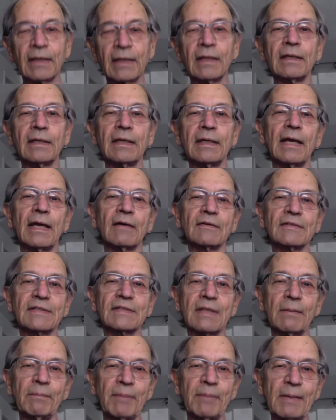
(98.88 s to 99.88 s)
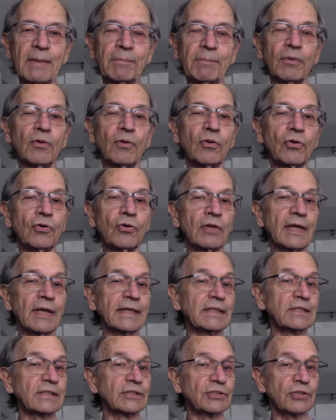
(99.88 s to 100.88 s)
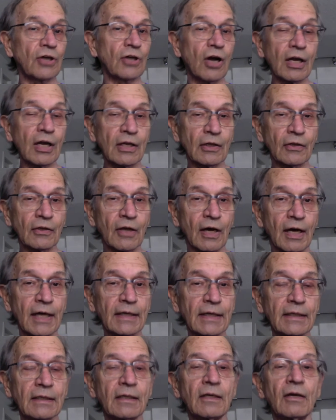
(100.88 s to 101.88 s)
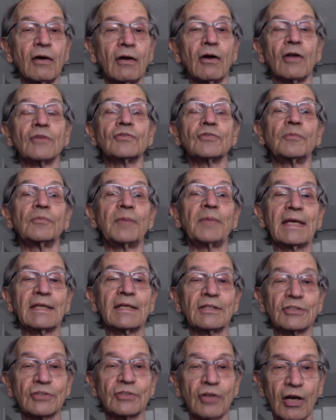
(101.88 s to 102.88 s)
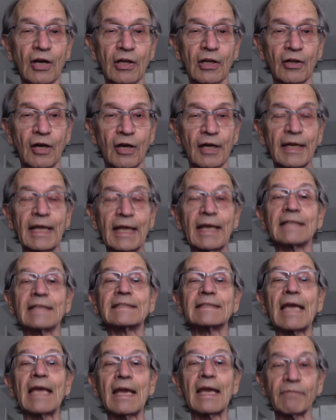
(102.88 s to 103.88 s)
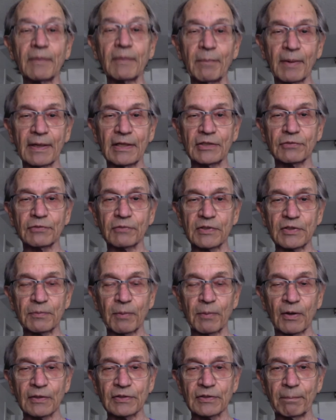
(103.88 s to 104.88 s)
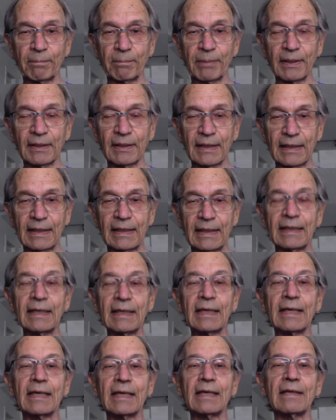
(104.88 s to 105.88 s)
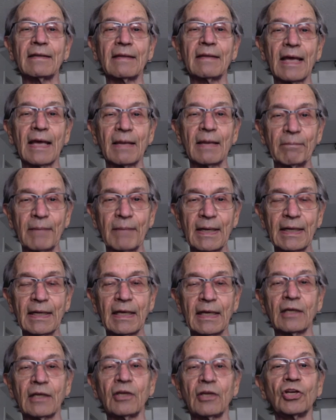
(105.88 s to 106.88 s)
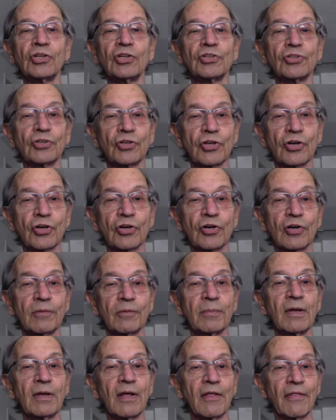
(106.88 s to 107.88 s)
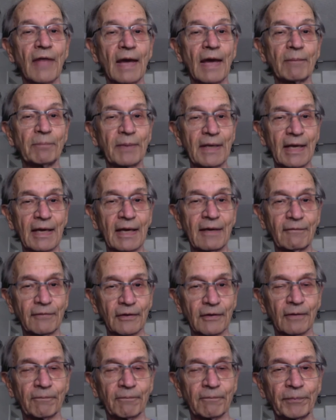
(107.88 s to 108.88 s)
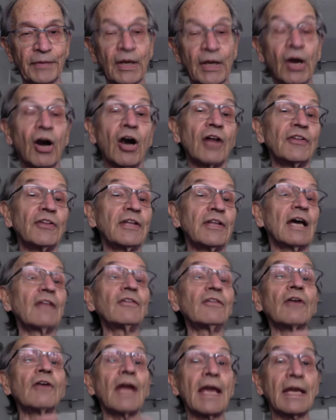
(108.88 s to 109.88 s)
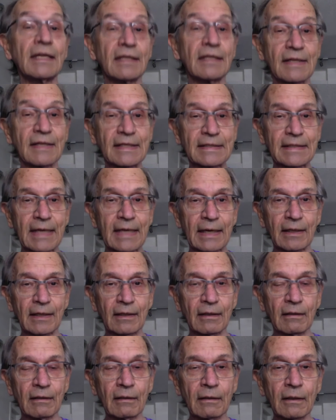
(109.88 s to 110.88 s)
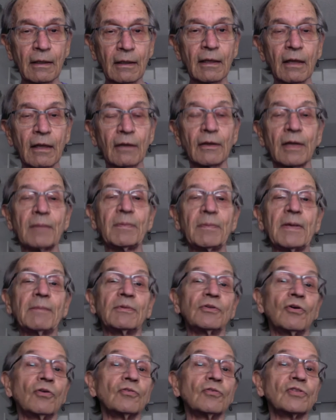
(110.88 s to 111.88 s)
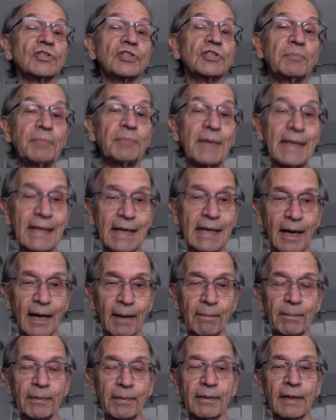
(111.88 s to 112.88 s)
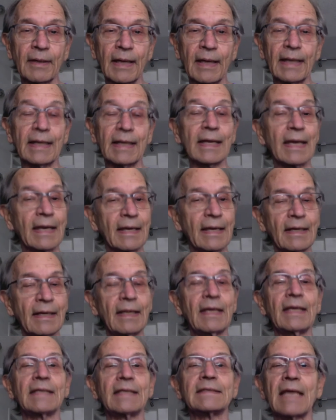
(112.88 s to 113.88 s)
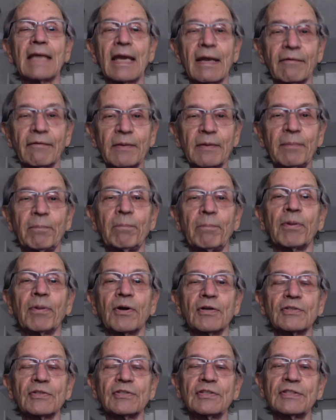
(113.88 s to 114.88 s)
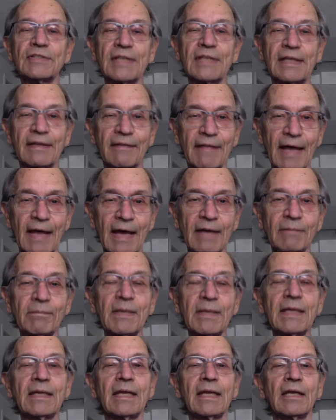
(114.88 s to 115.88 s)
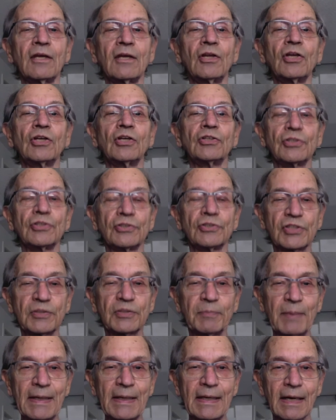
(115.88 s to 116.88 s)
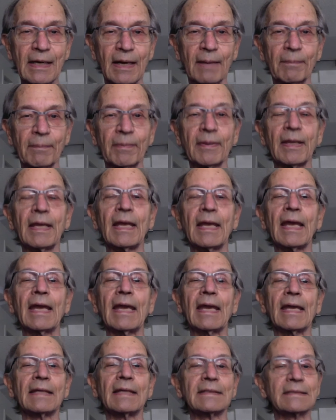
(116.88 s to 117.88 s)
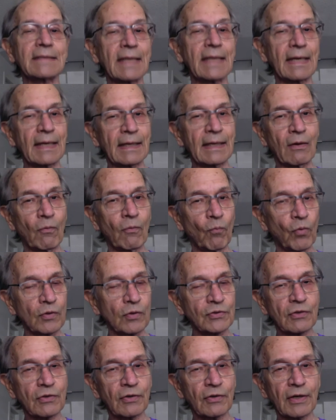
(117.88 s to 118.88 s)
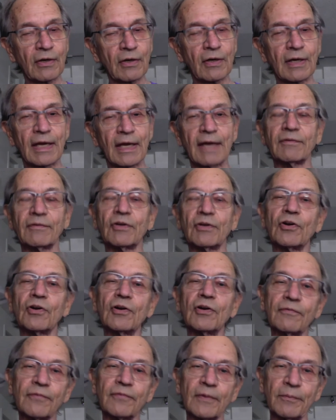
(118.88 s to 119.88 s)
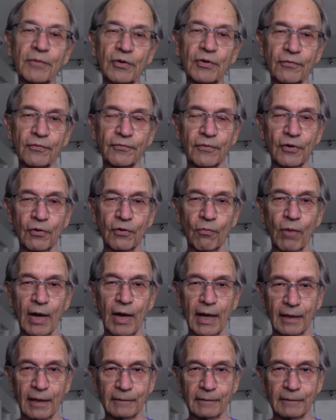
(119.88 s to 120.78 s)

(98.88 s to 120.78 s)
Now, some people who like to talk a lot also begin to talk a lot, and it's everybody's responsibility in that meeting to curb that behavior. On the other end of the scale, a lot of people don't speak up. And again, it's every person's in that meeting to speak up and say, what's going on? I haven't heard from you for a while.